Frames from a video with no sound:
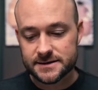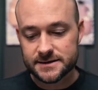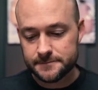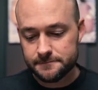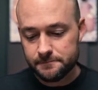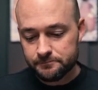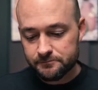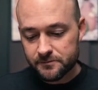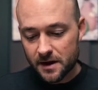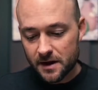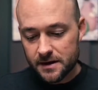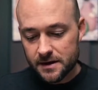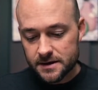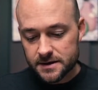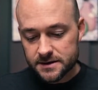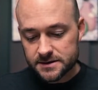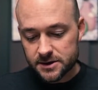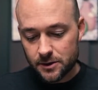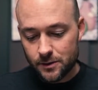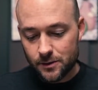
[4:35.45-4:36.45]
And
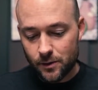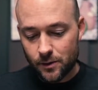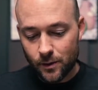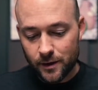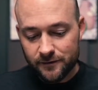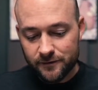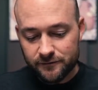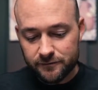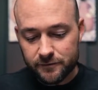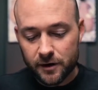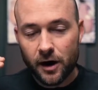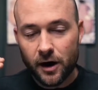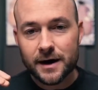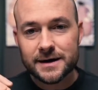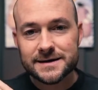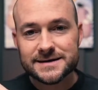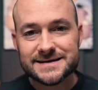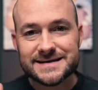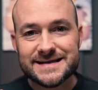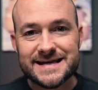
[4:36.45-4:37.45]
so we've
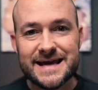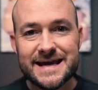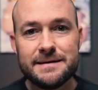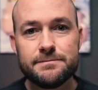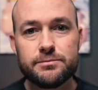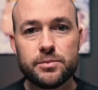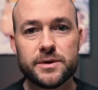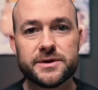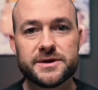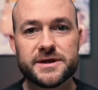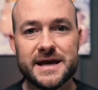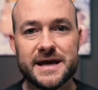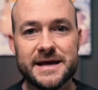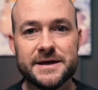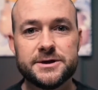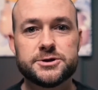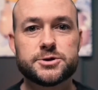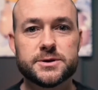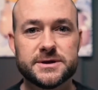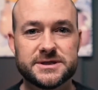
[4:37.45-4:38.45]
gone deep with
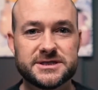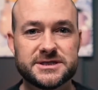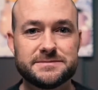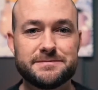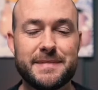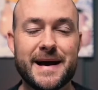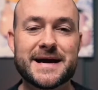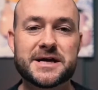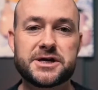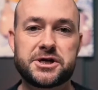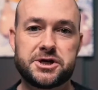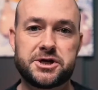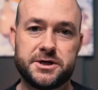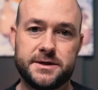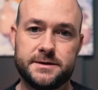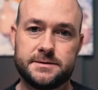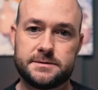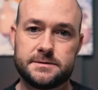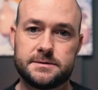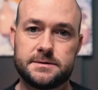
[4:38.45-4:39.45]

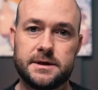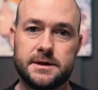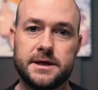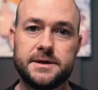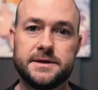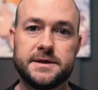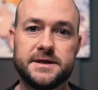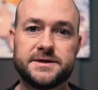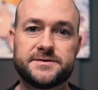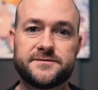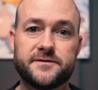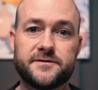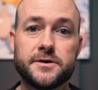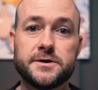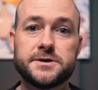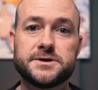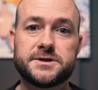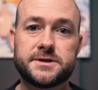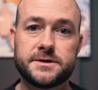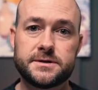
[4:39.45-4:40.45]
introspection in these
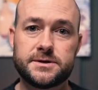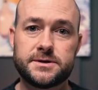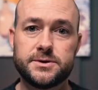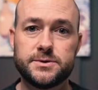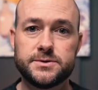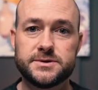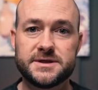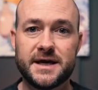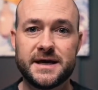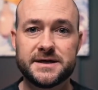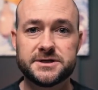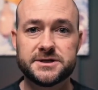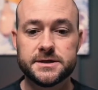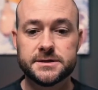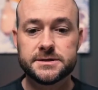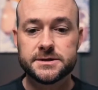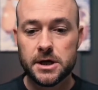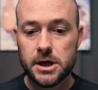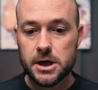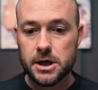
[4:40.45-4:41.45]
first two
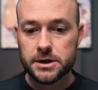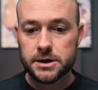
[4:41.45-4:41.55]
sessions